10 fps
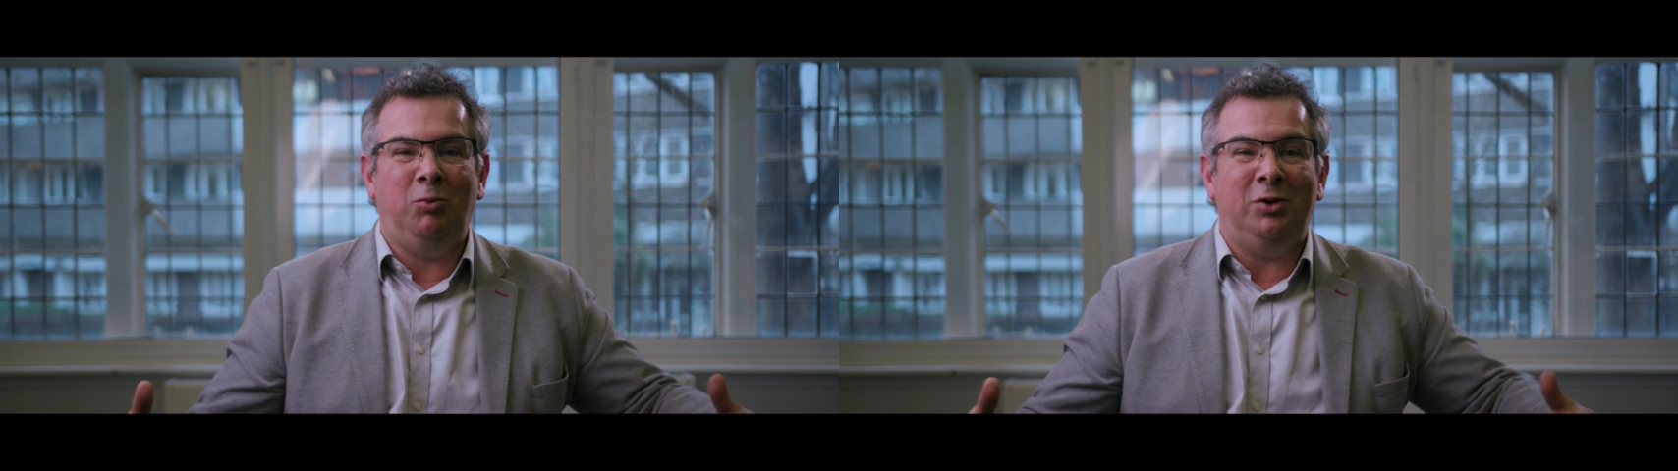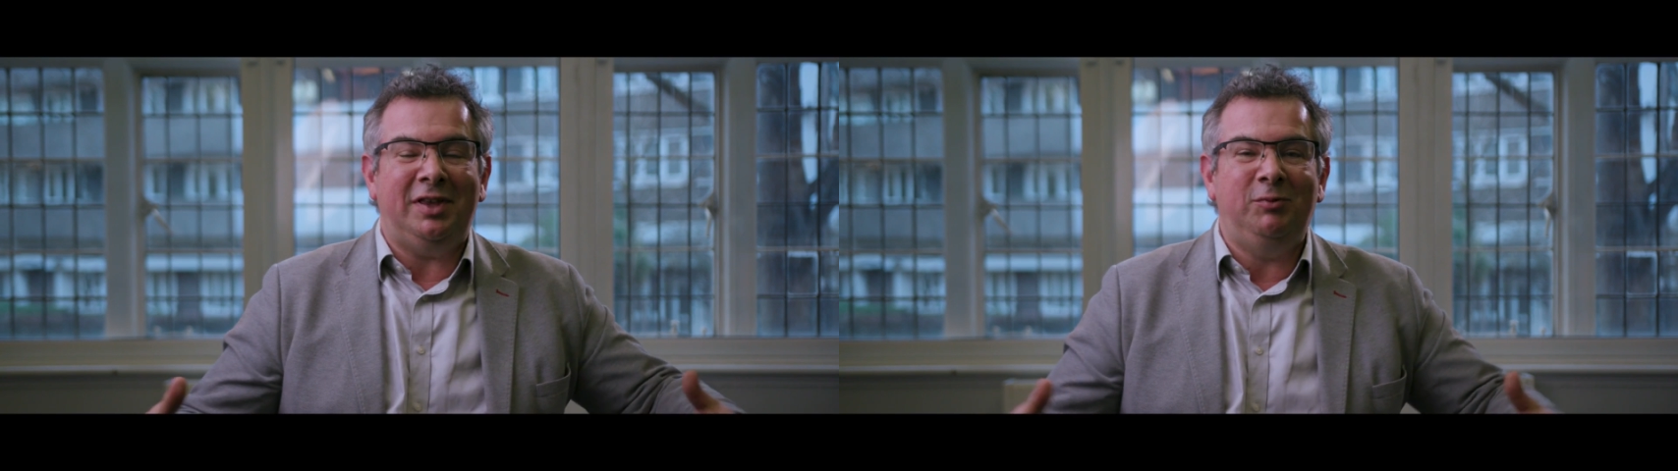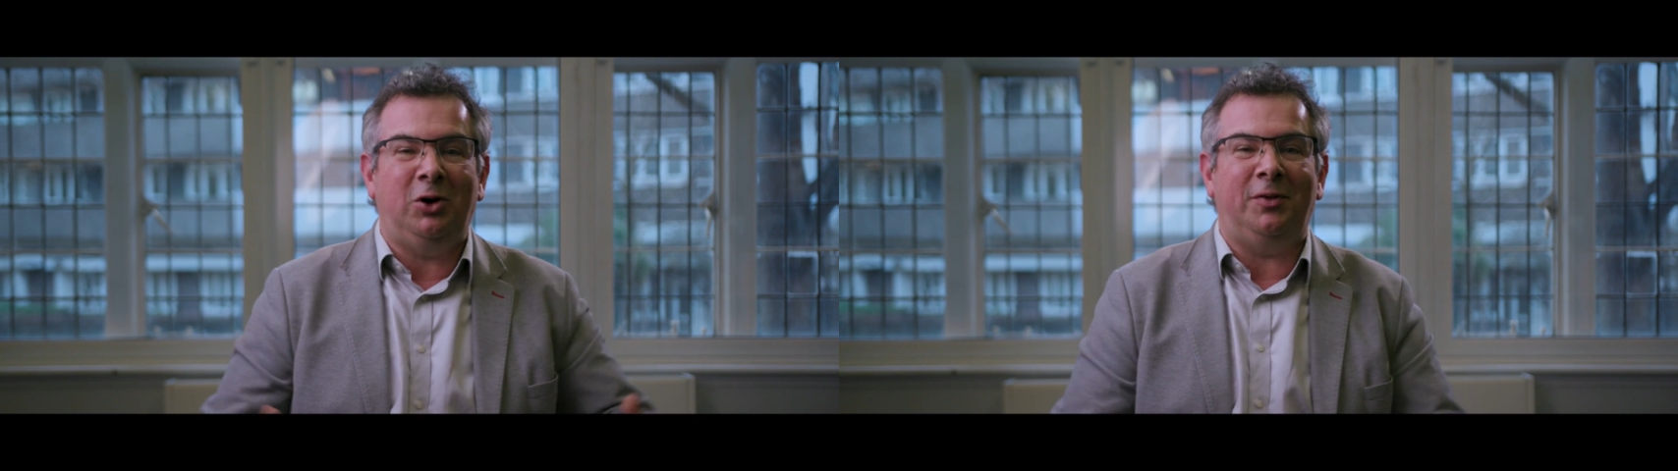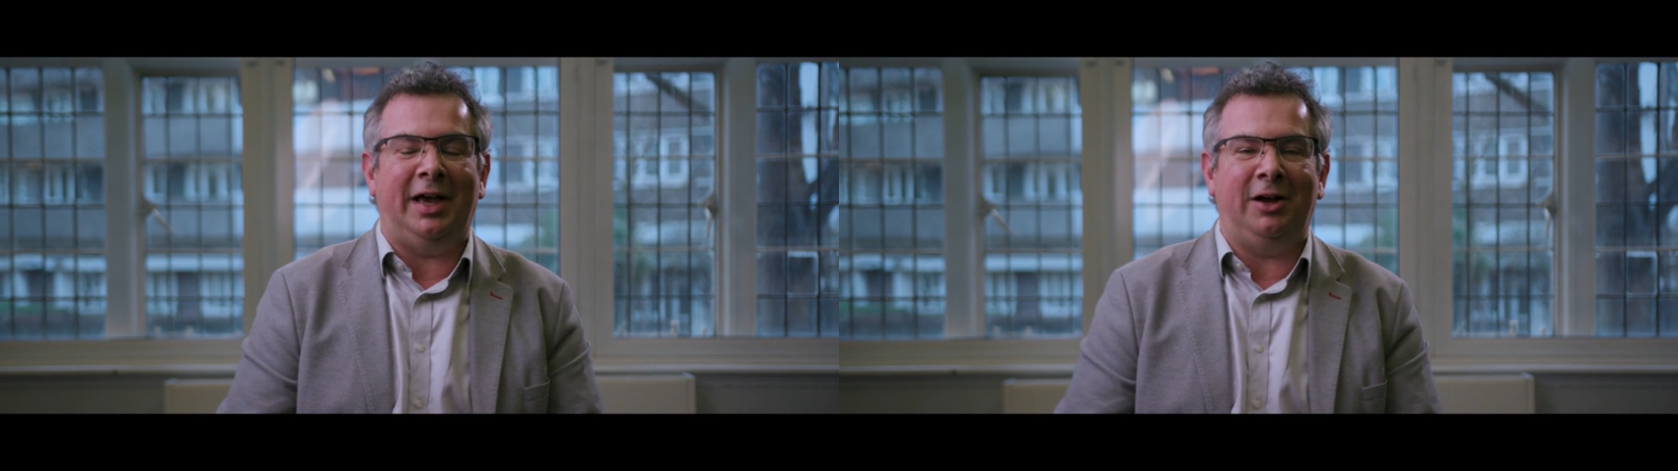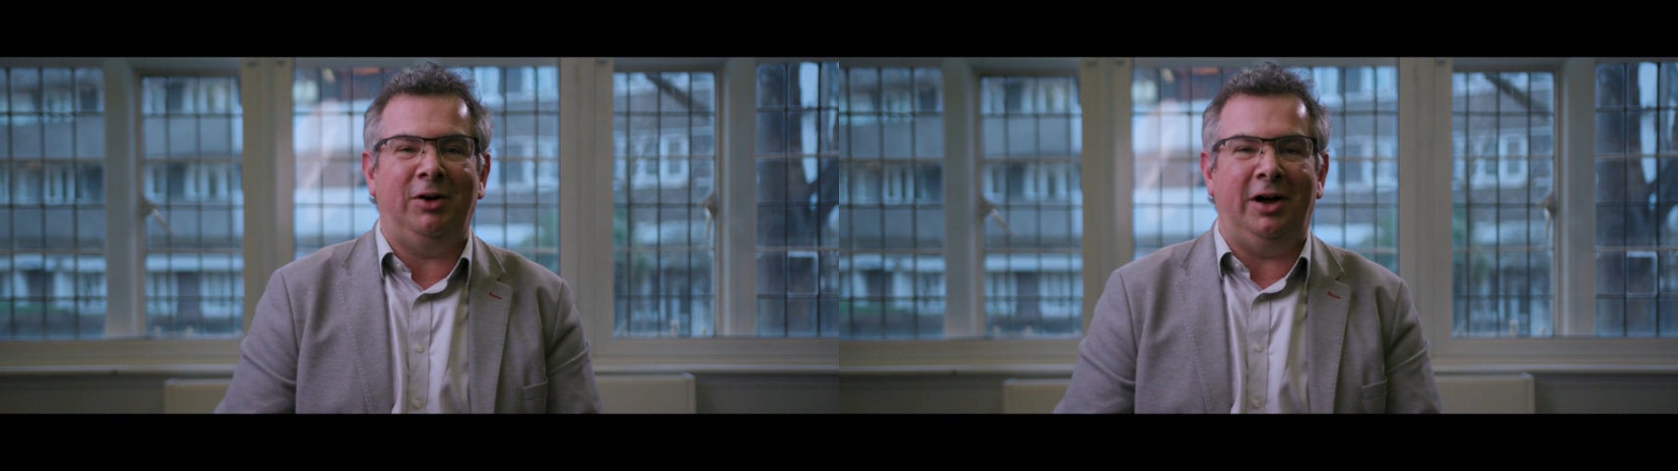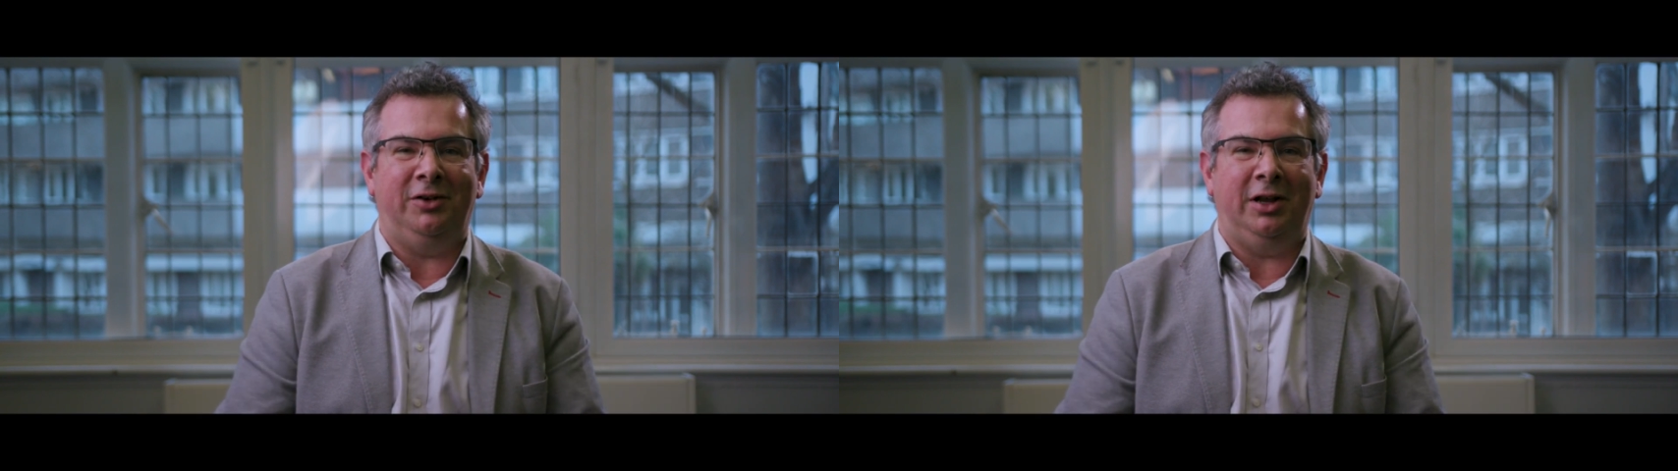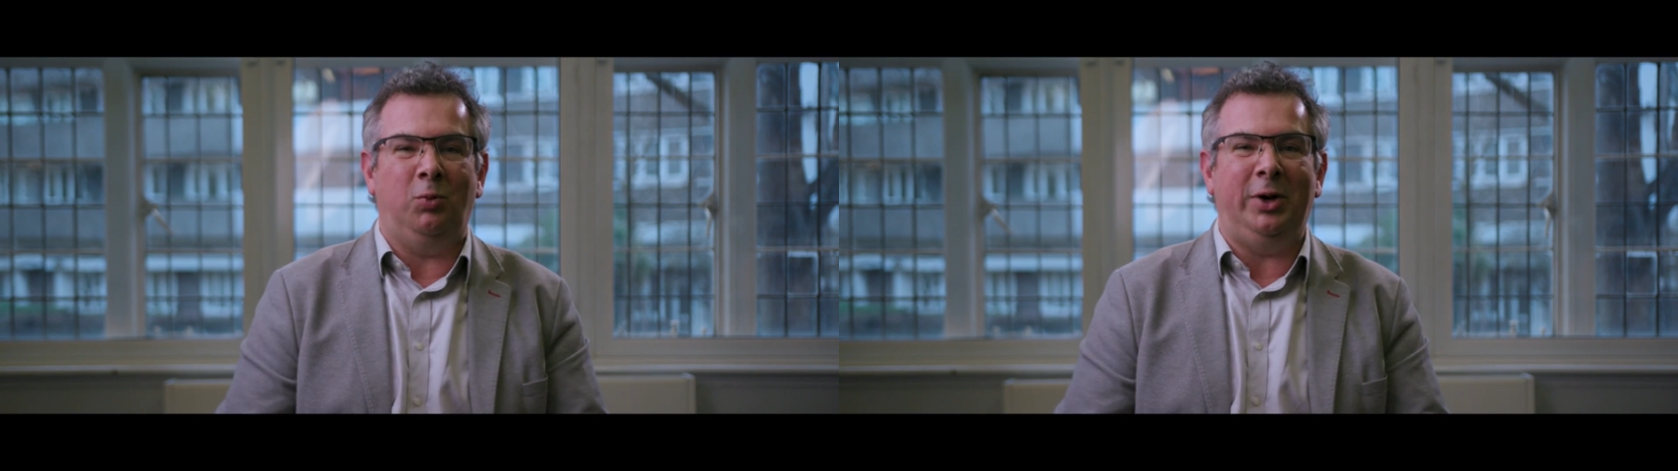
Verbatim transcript: And once they've got that grounding,